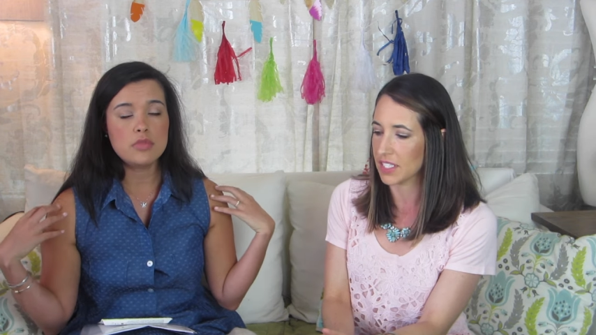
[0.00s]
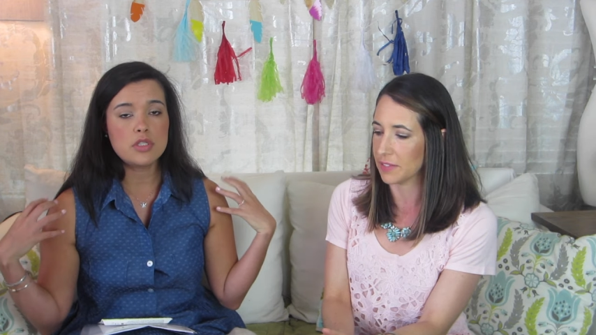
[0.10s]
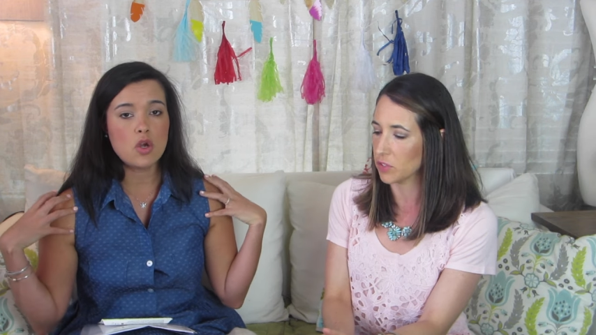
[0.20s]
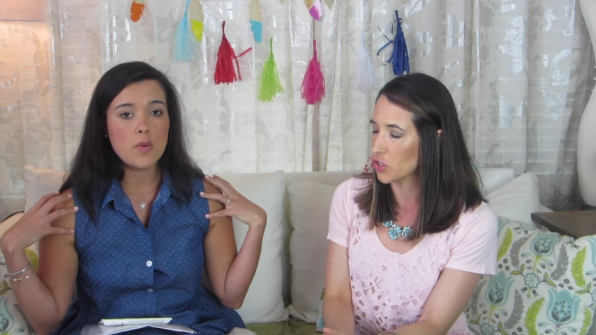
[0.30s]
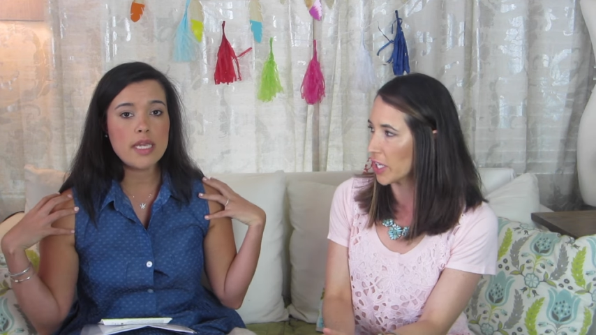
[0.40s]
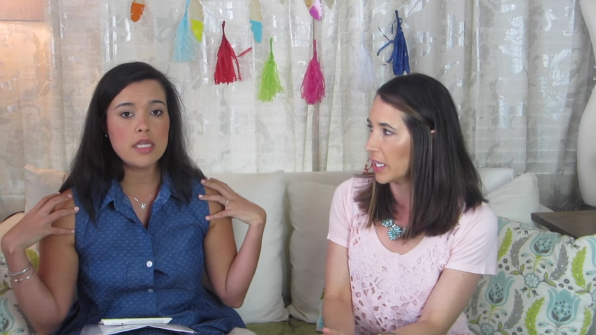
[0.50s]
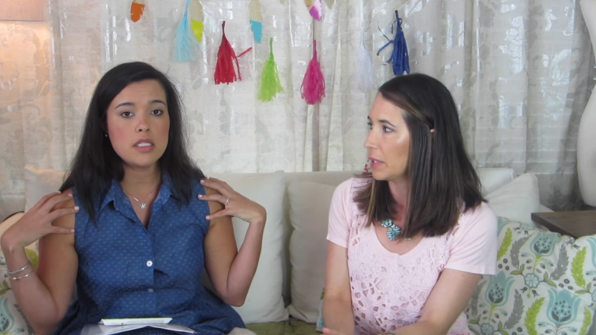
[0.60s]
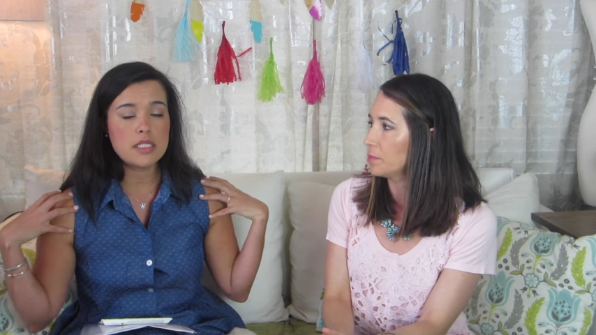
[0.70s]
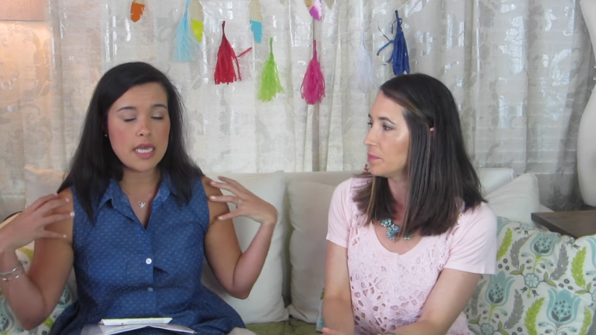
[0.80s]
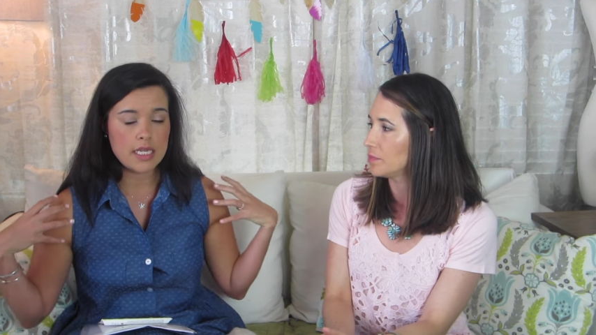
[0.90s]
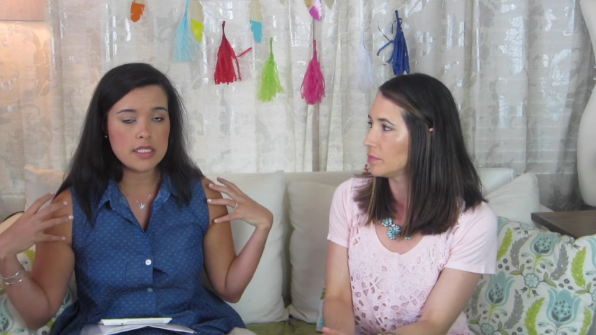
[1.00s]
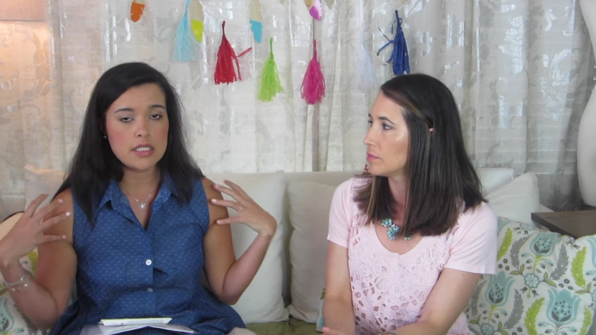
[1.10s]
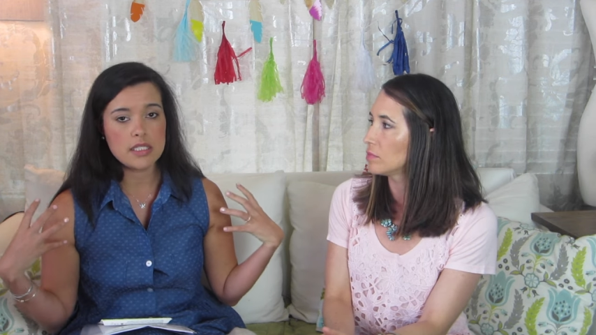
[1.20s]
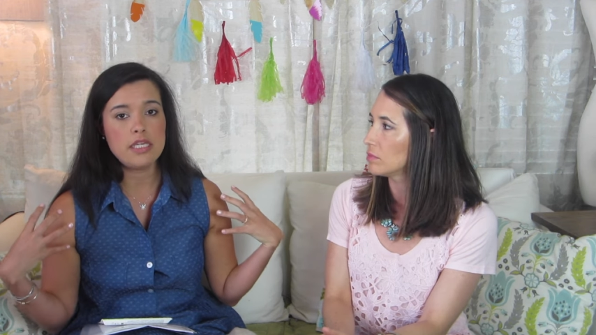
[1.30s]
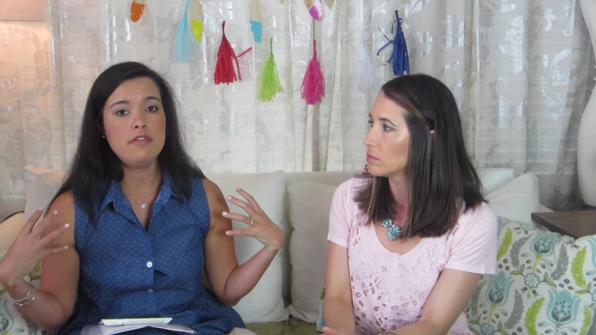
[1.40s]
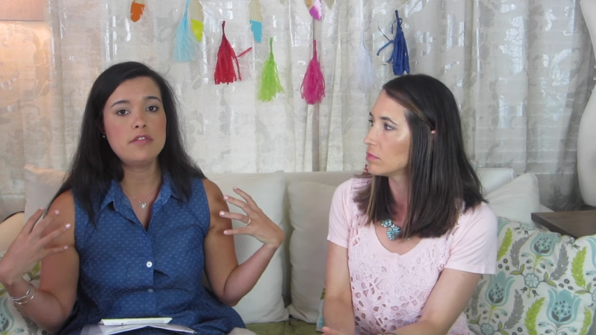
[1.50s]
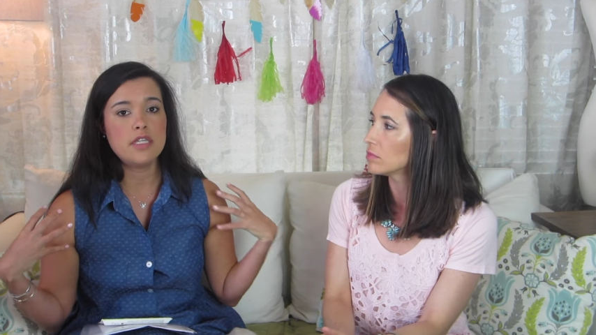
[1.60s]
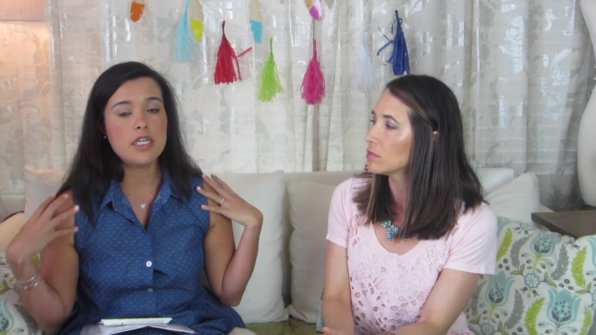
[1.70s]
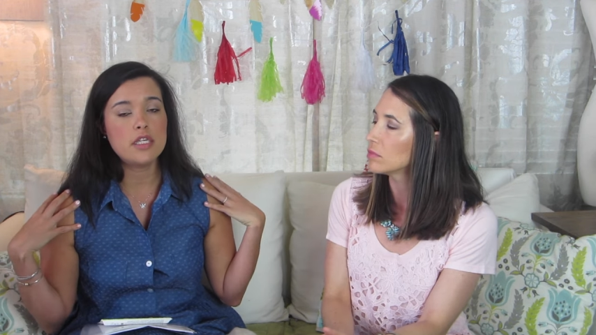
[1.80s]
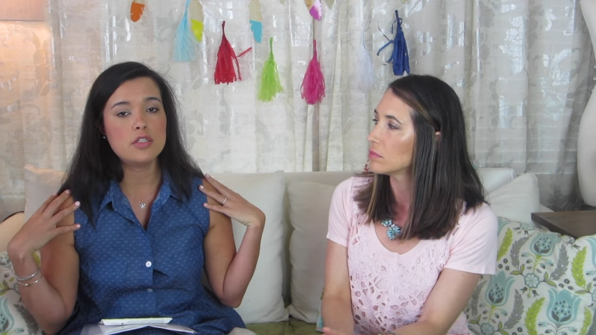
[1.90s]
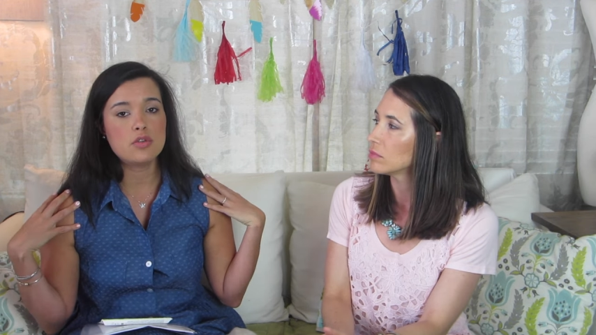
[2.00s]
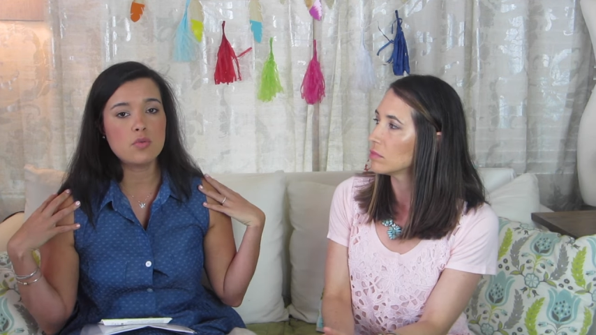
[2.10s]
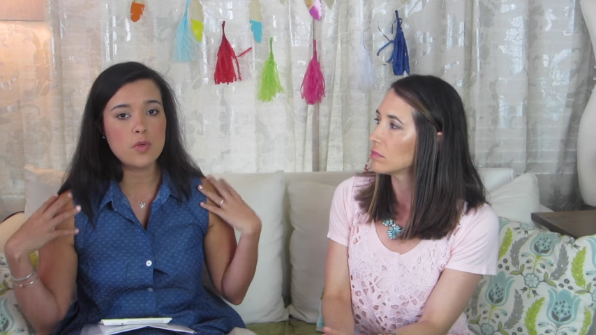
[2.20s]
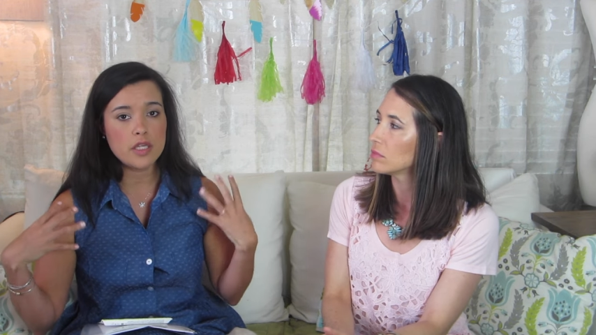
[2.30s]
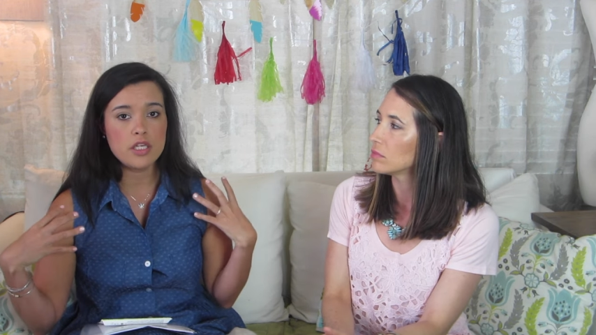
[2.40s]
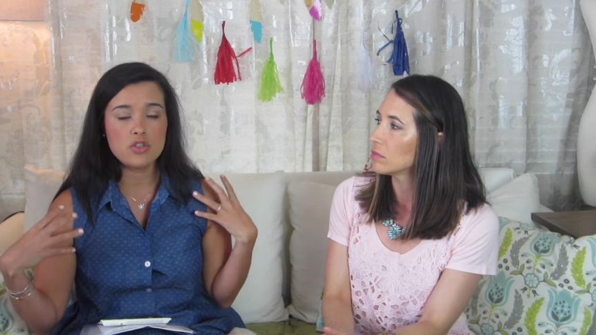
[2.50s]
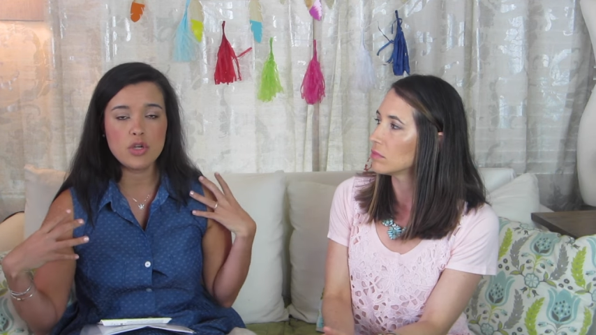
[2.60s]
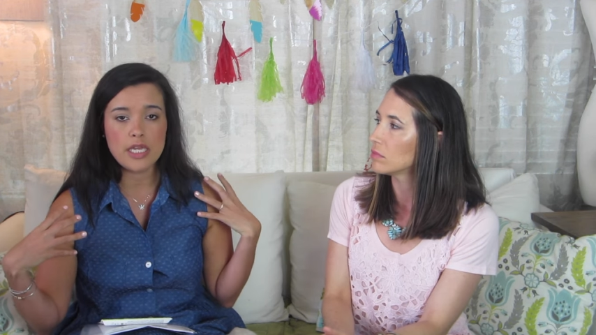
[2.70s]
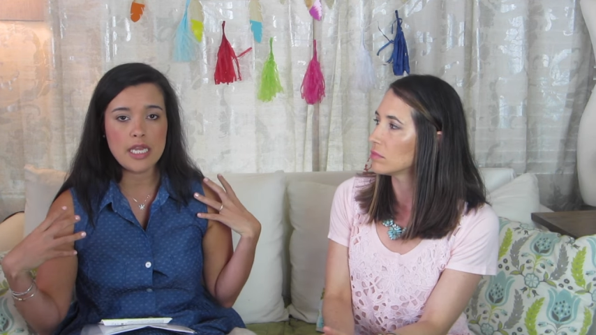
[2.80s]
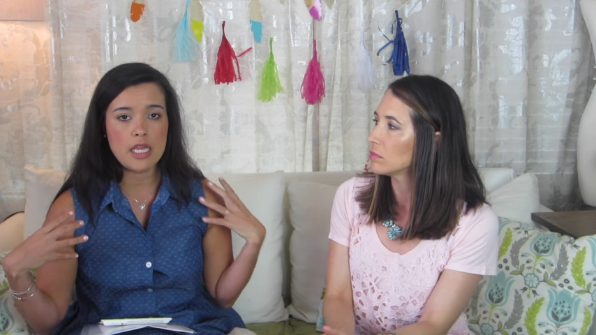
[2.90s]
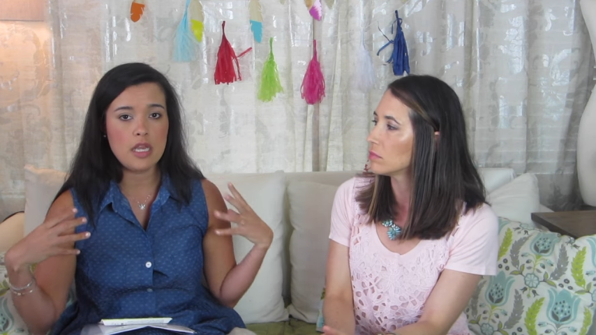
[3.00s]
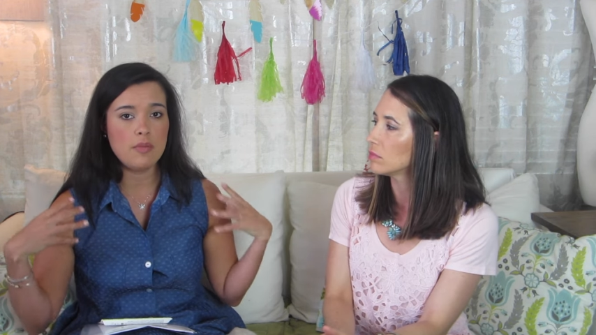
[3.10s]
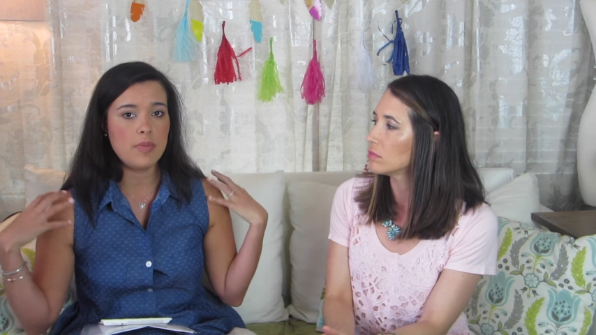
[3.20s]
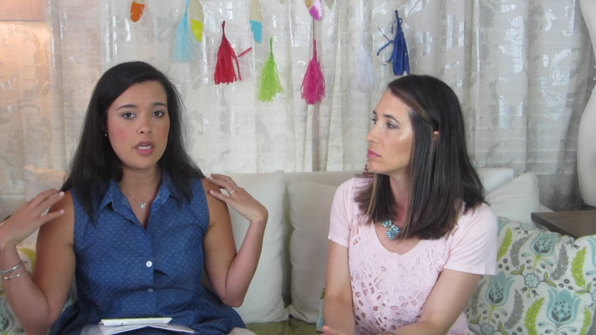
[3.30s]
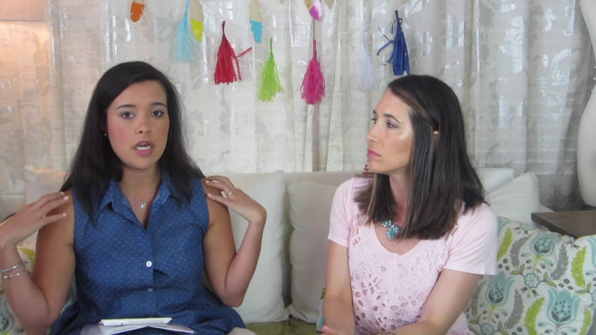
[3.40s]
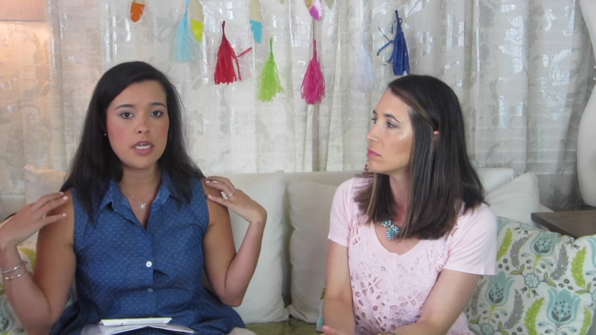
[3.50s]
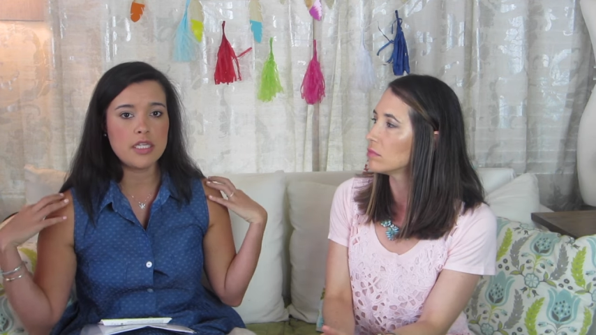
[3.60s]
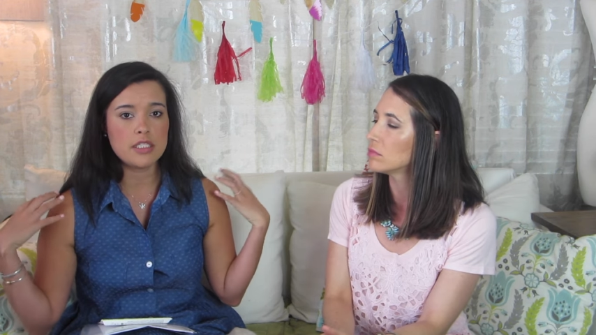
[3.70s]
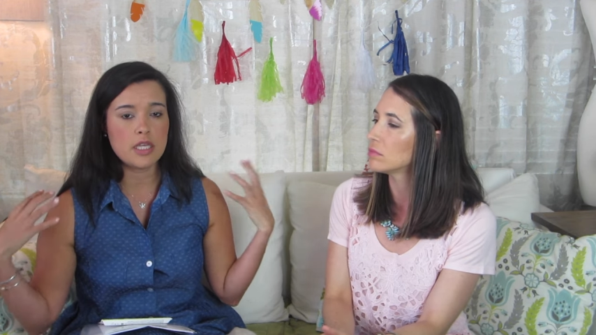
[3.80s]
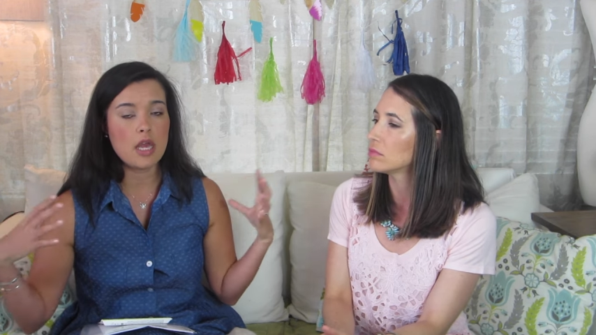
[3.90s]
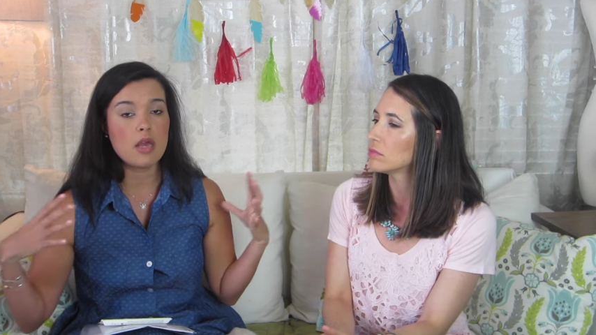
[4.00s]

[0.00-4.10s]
Speaker 1: Sewing set-in sleeves is really tricky because